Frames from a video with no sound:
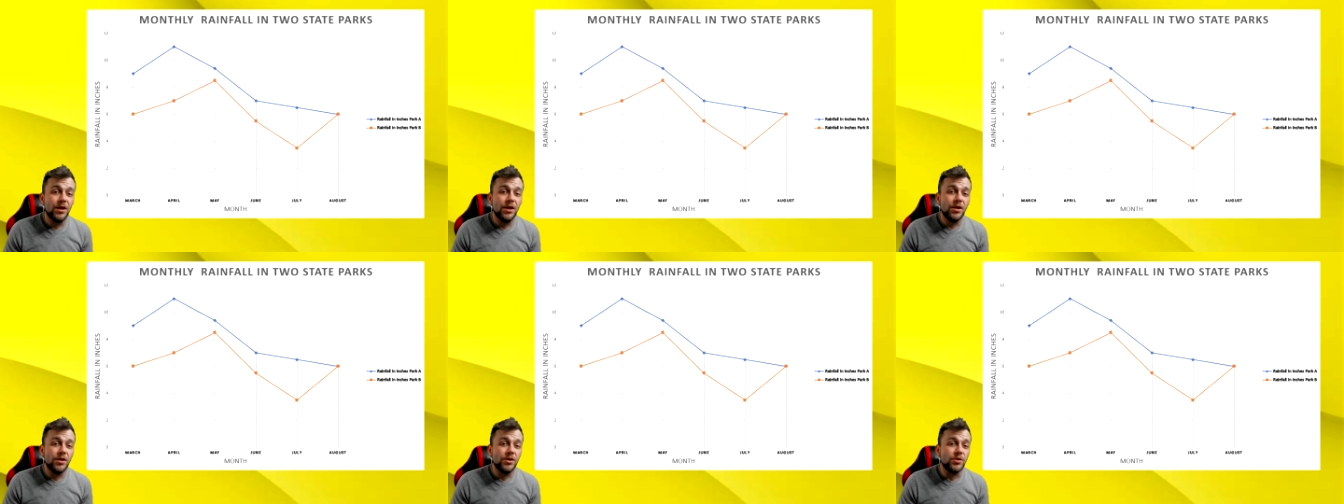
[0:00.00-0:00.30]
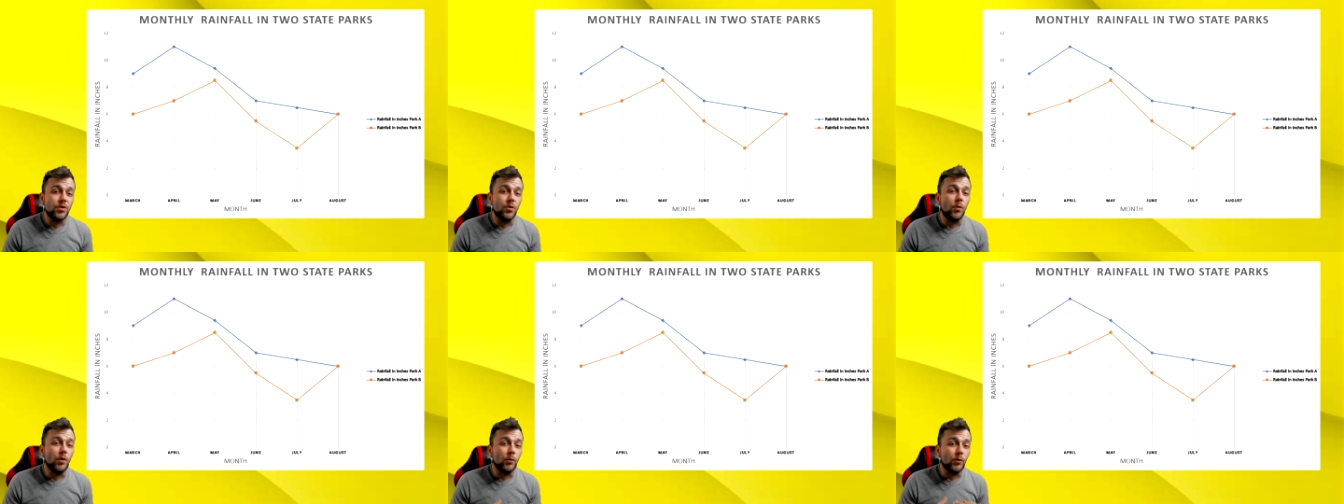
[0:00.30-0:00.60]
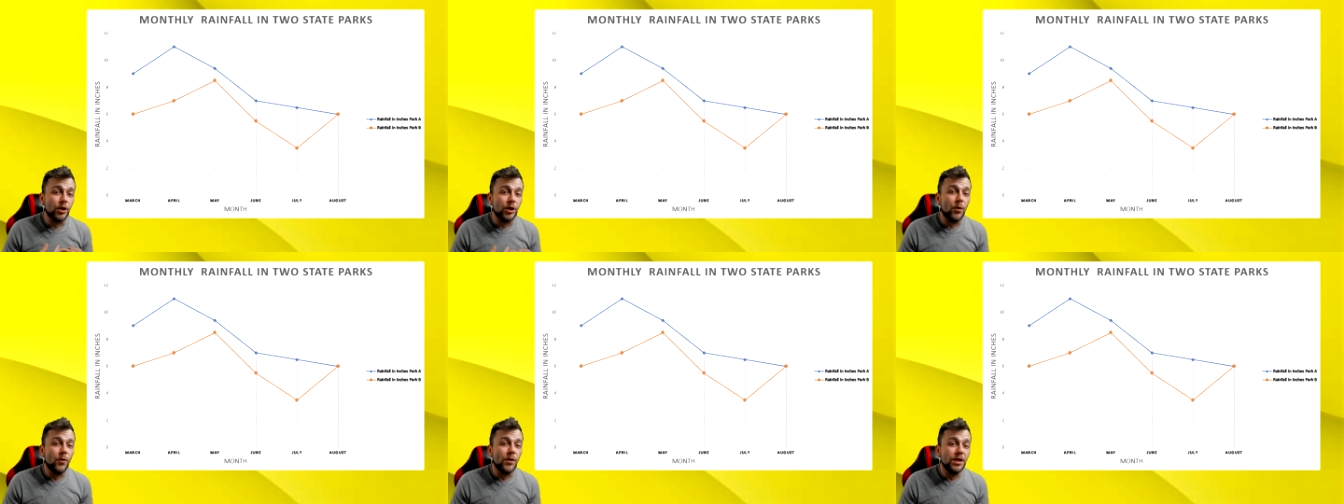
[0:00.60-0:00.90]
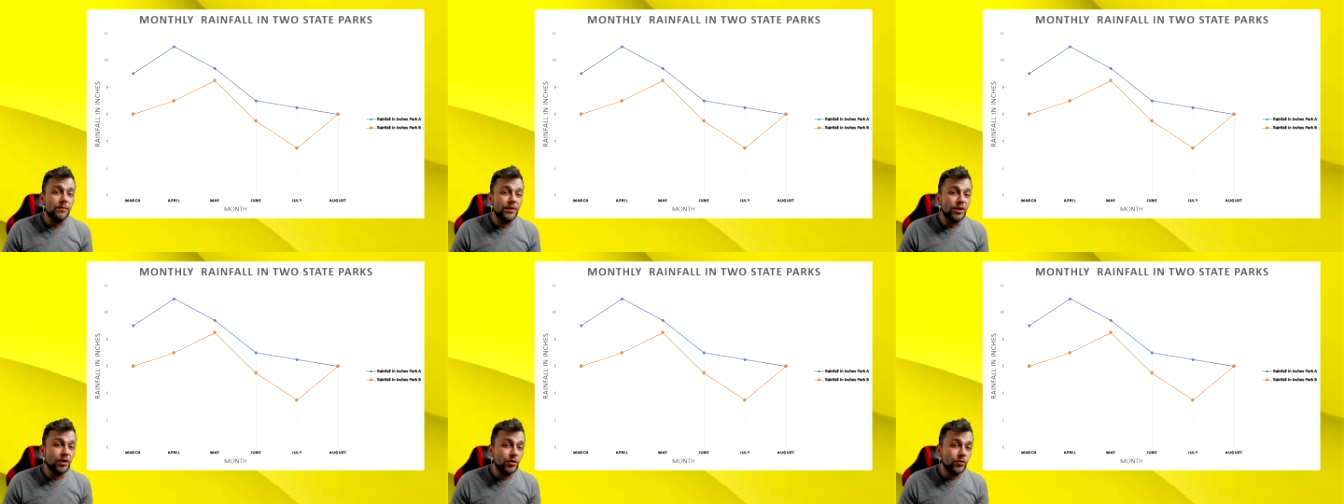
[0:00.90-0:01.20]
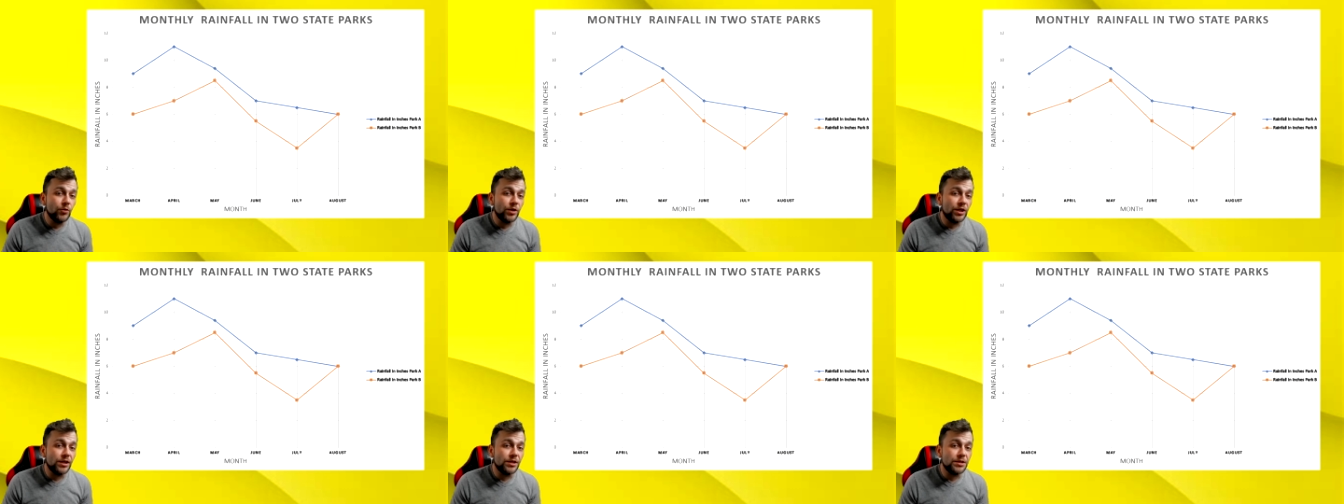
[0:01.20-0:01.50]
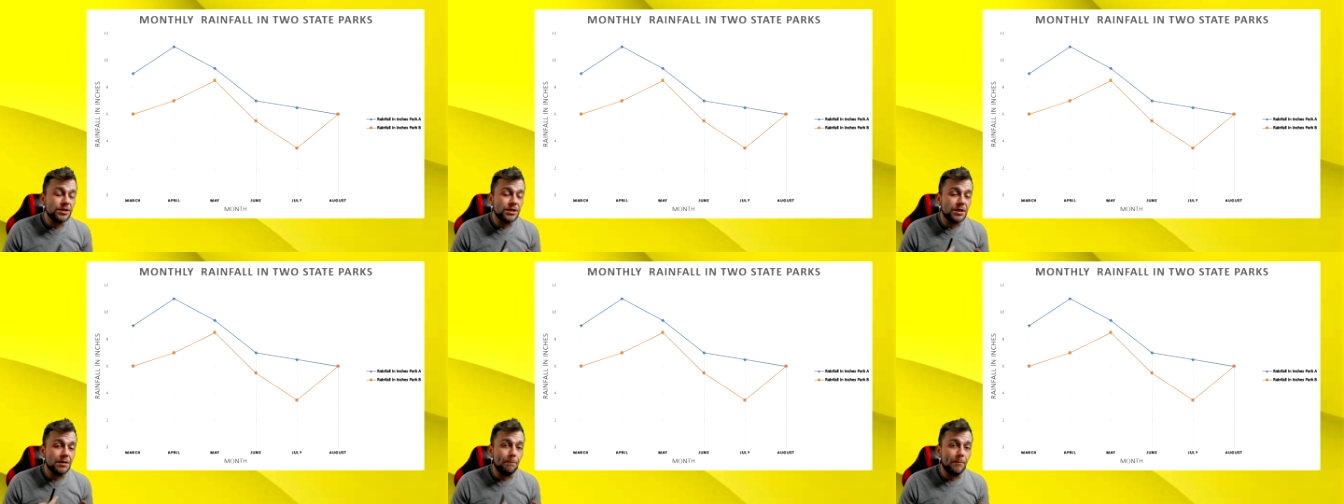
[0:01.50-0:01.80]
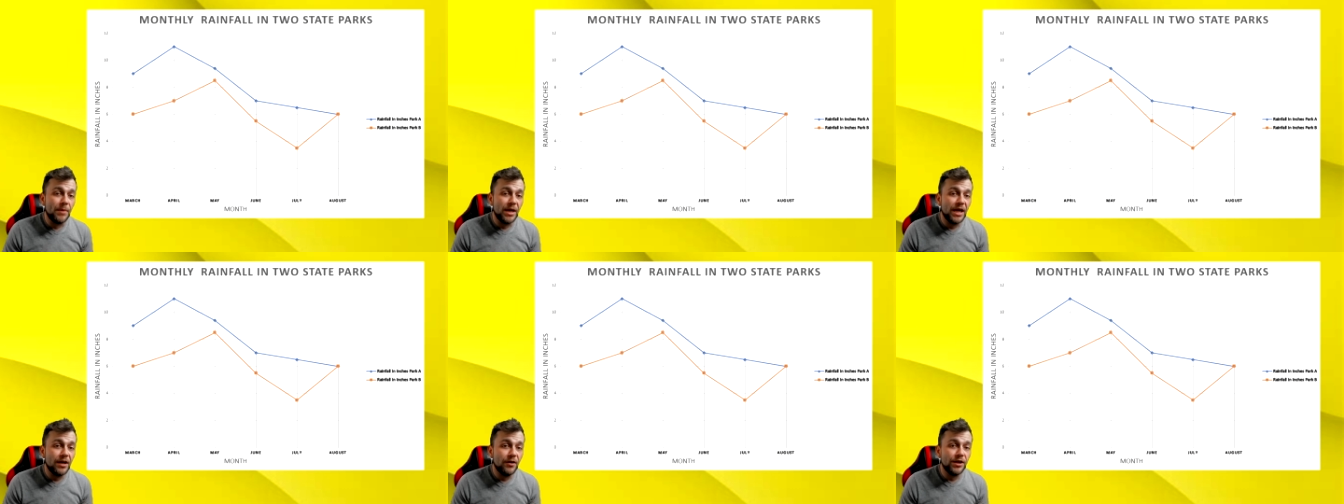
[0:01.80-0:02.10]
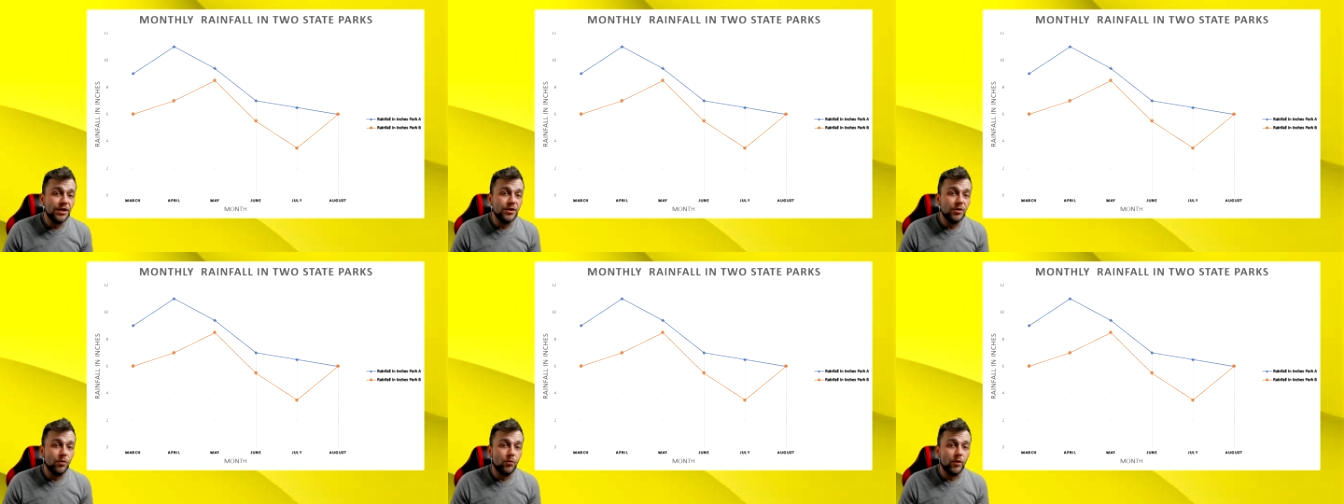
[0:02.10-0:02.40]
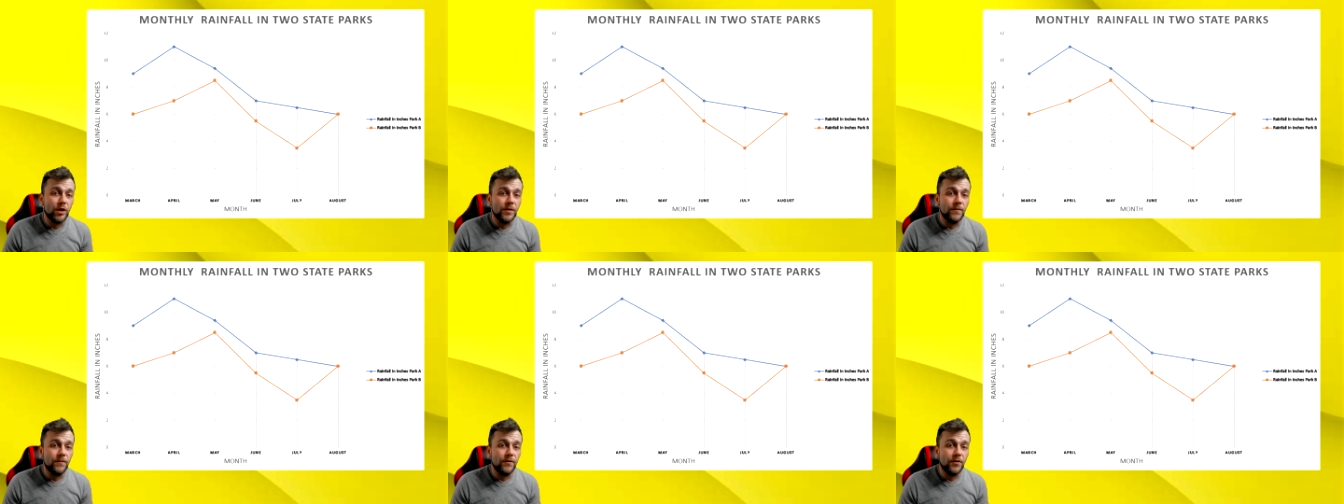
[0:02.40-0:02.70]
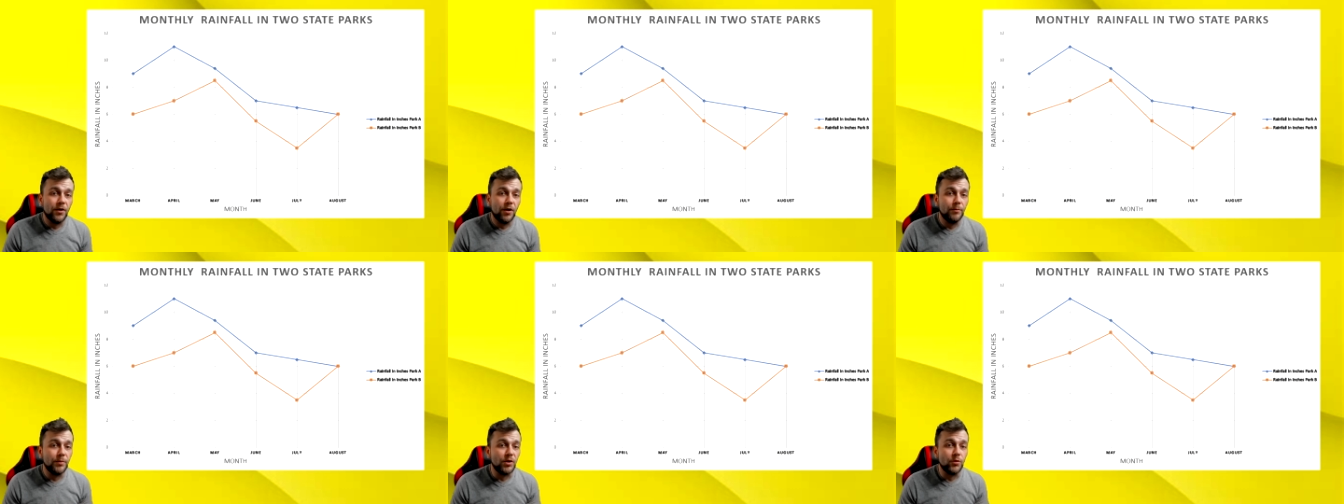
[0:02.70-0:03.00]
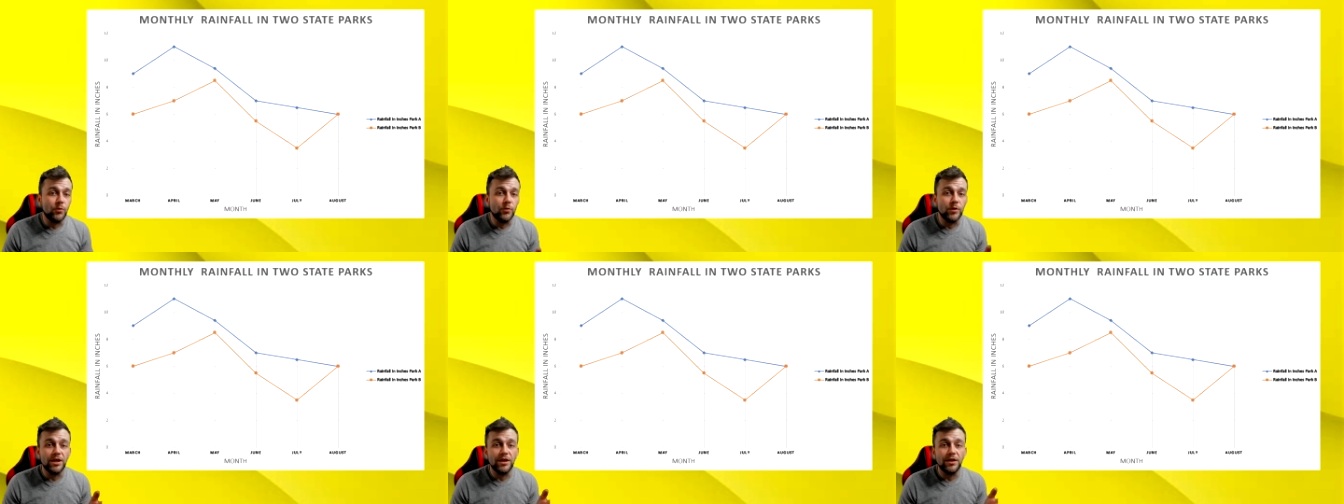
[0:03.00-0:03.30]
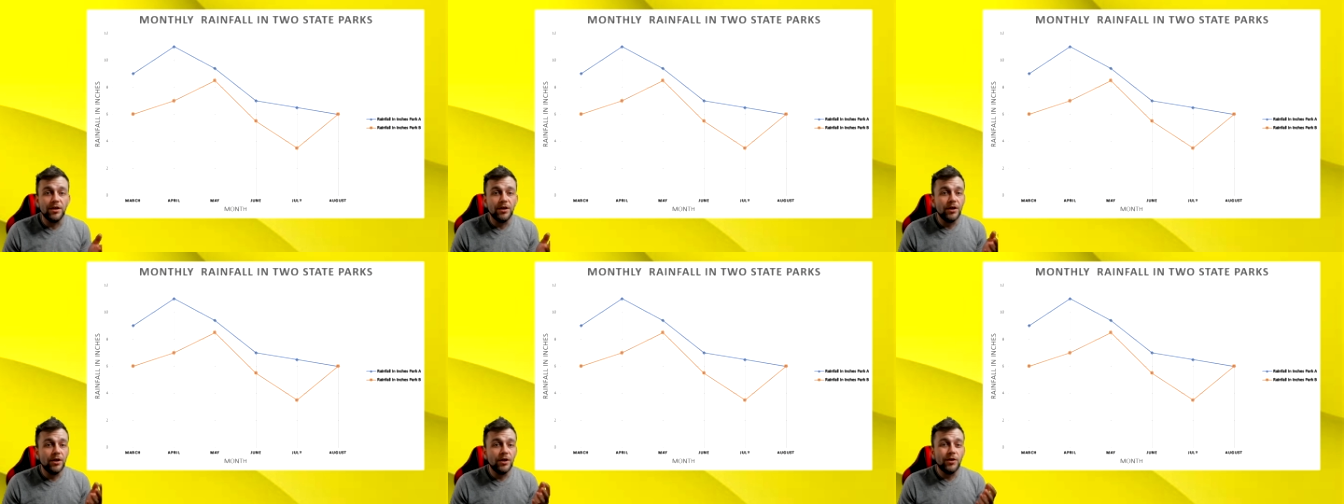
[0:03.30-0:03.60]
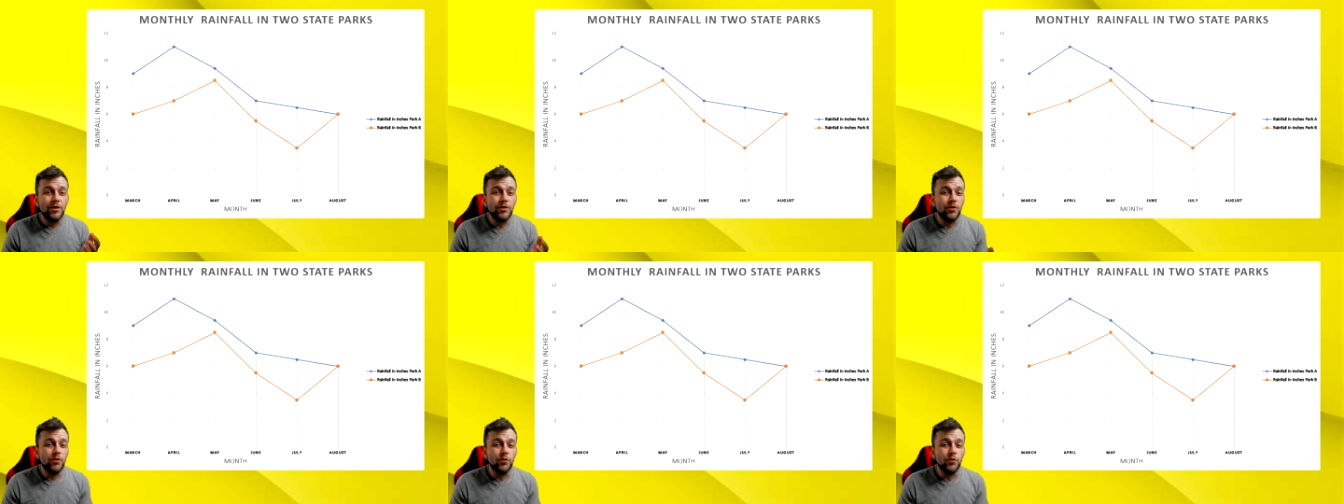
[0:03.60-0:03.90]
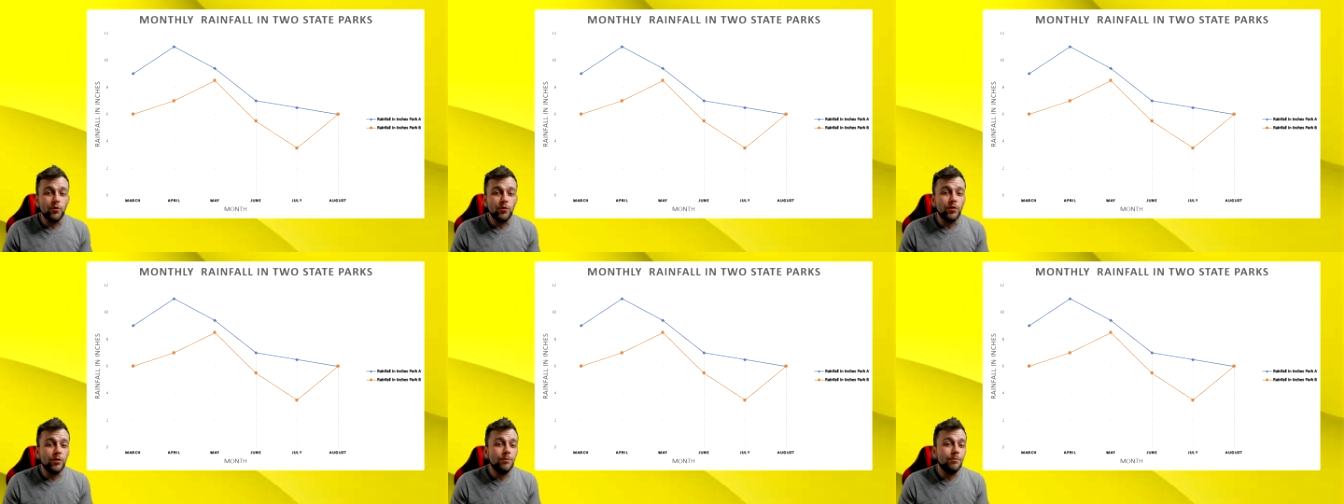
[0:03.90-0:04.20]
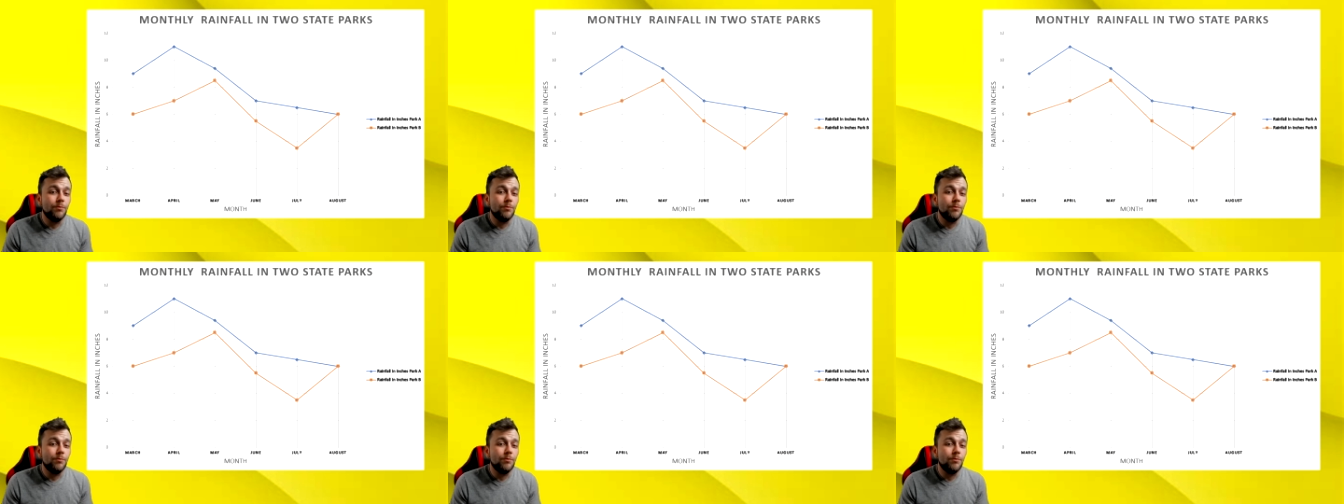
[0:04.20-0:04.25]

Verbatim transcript: So what we're going to be doing is comparing the rainfall between two,